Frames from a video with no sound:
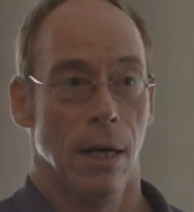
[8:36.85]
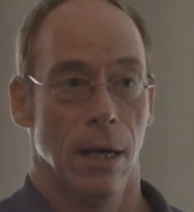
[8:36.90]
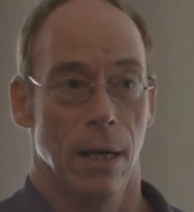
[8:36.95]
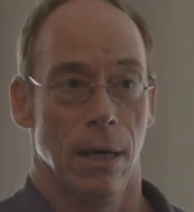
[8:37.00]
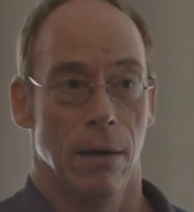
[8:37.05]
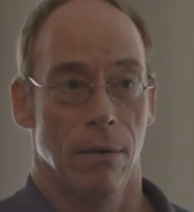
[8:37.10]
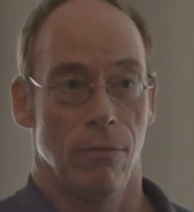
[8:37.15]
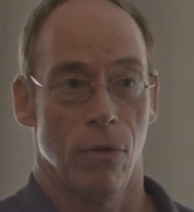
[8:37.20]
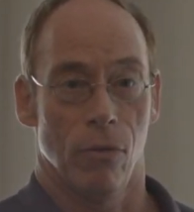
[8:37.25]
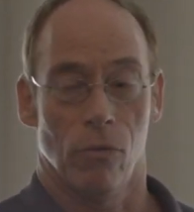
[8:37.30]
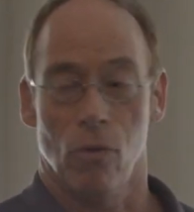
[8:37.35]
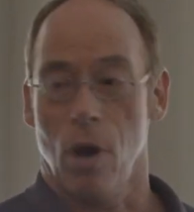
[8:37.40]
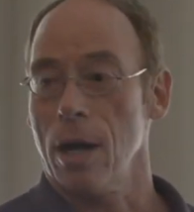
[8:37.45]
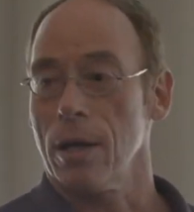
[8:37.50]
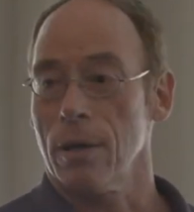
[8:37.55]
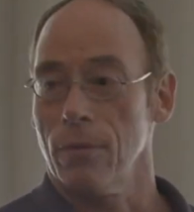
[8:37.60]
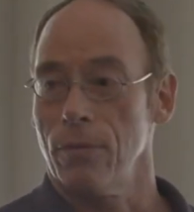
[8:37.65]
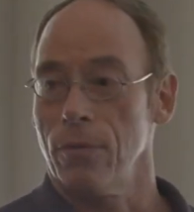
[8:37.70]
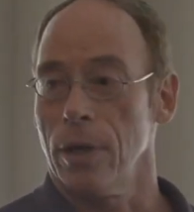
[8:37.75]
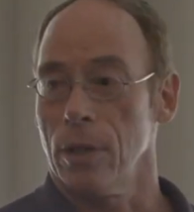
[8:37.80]
of the
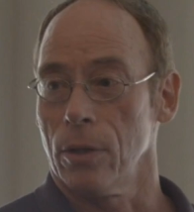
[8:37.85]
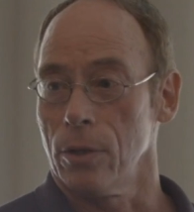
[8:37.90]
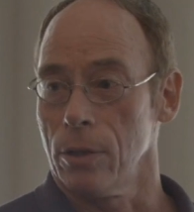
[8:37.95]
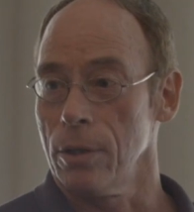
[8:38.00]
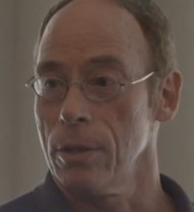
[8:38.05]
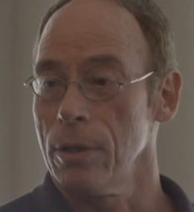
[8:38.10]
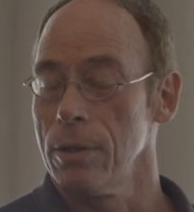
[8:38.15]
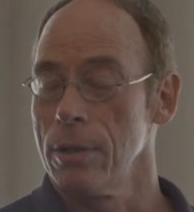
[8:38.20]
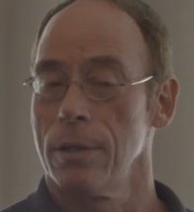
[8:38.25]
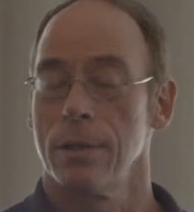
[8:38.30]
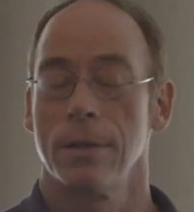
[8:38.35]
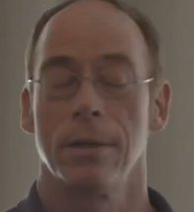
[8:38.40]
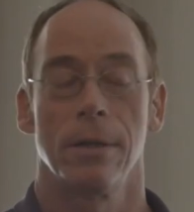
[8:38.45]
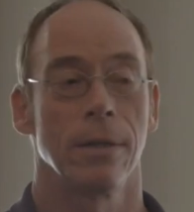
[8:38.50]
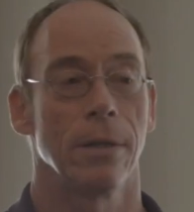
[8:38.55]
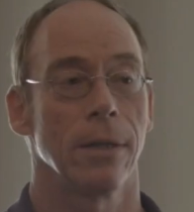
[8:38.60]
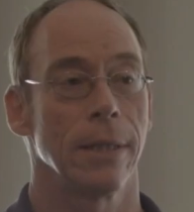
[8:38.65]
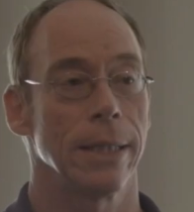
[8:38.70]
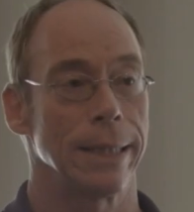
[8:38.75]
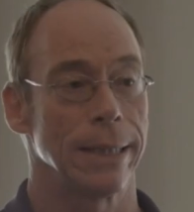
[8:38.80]
Rockefeller
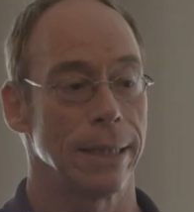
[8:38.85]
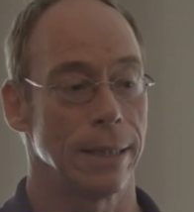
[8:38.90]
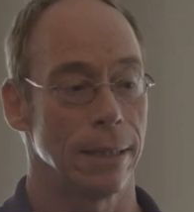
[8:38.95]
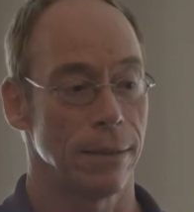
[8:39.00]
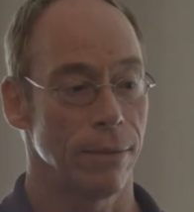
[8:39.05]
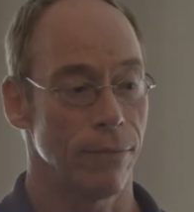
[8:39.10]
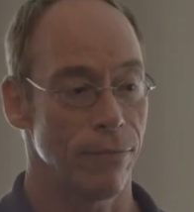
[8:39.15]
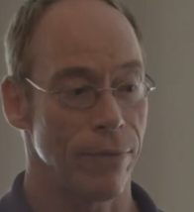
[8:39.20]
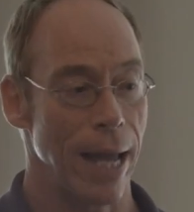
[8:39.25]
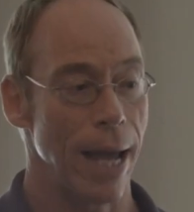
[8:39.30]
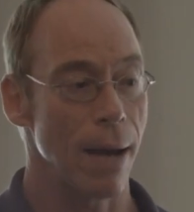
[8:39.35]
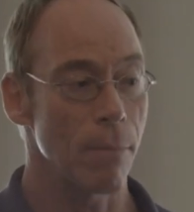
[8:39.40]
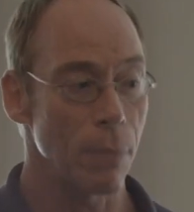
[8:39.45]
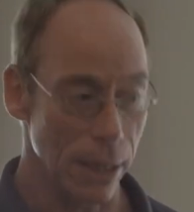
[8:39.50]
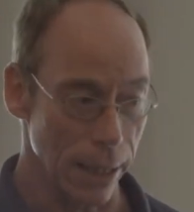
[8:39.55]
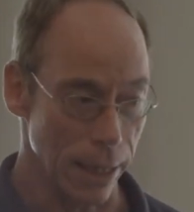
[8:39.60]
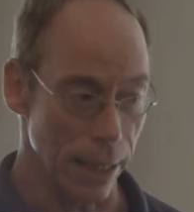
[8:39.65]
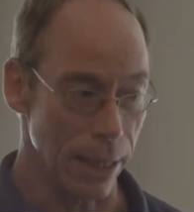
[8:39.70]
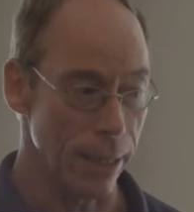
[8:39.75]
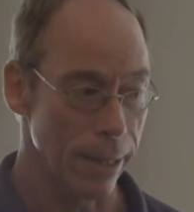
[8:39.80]
uh,
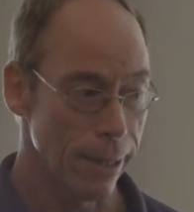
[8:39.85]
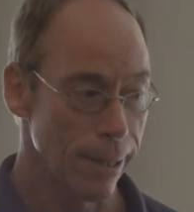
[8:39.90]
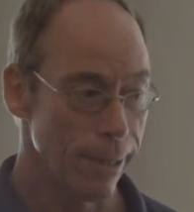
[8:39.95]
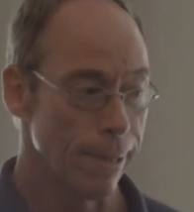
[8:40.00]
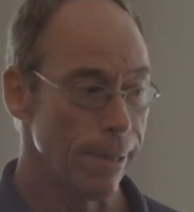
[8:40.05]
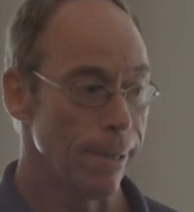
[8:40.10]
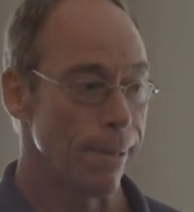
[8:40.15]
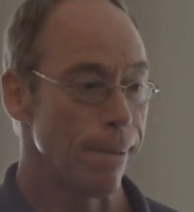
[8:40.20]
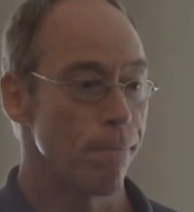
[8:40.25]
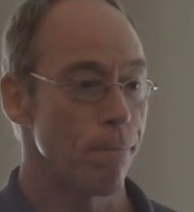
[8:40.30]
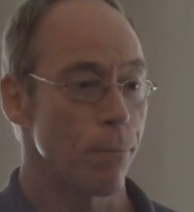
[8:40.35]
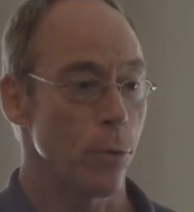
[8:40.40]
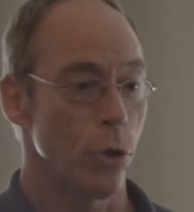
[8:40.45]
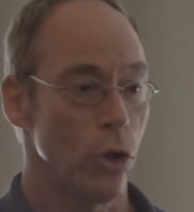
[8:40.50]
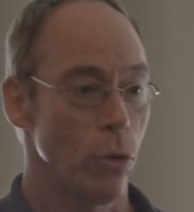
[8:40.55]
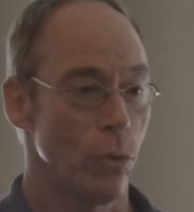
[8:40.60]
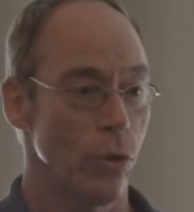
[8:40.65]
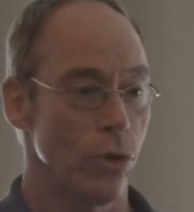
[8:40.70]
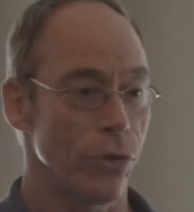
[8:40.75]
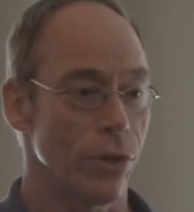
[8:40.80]
family,
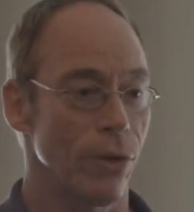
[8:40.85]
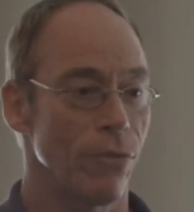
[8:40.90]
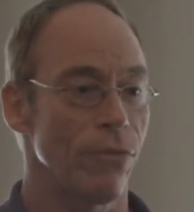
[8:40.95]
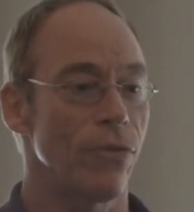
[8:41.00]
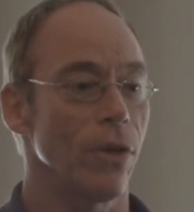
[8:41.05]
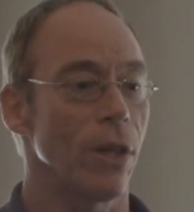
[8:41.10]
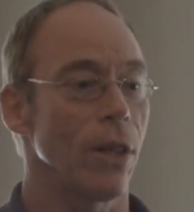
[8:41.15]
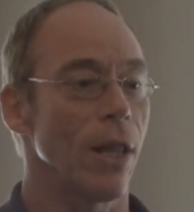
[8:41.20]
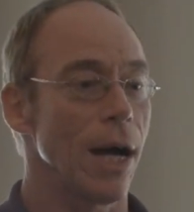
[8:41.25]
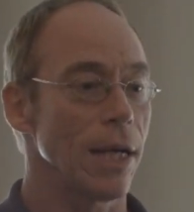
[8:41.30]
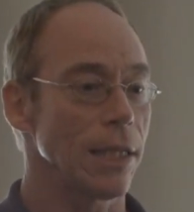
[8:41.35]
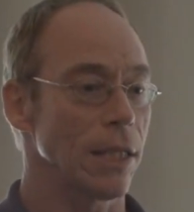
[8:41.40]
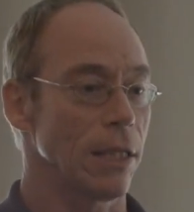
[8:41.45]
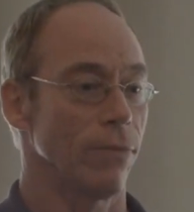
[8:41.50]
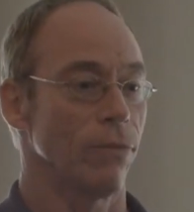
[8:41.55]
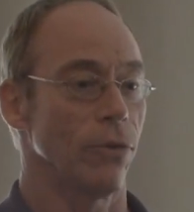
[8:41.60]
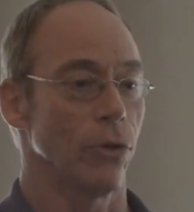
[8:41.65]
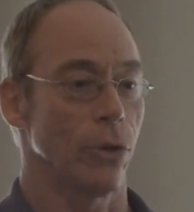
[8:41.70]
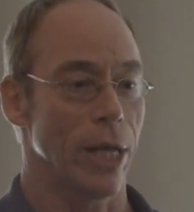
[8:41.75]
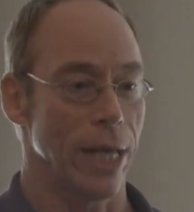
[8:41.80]
who was the
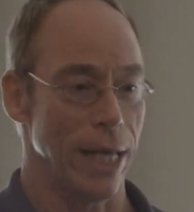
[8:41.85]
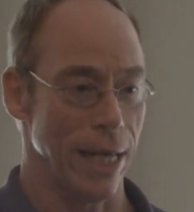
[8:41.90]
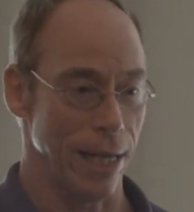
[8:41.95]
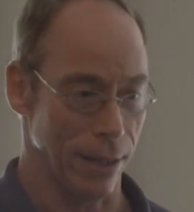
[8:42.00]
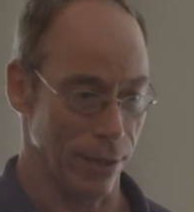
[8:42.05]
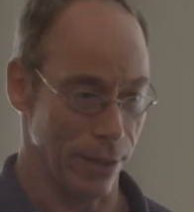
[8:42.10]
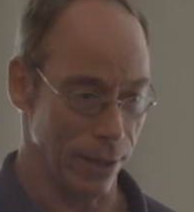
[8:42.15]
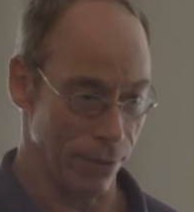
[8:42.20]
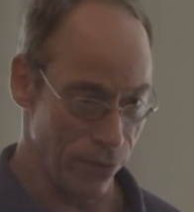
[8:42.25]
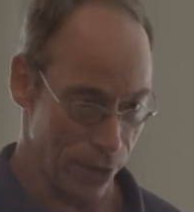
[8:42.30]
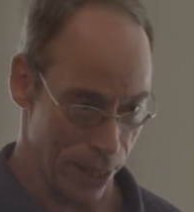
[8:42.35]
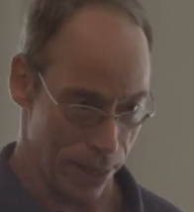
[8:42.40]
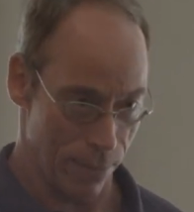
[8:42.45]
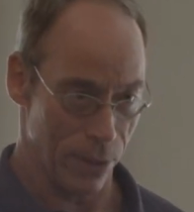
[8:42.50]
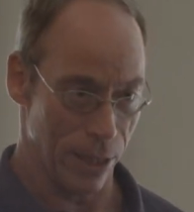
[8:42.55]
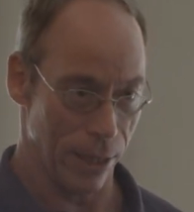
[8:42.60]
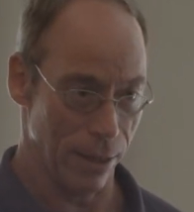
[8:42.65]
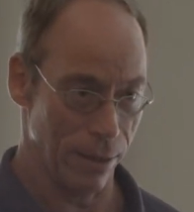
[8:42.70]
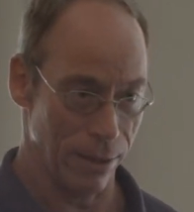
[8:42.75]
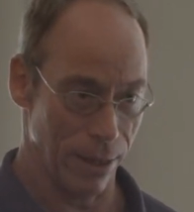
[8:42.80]
philosopher king of the
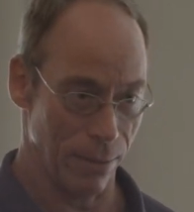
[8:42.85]
family.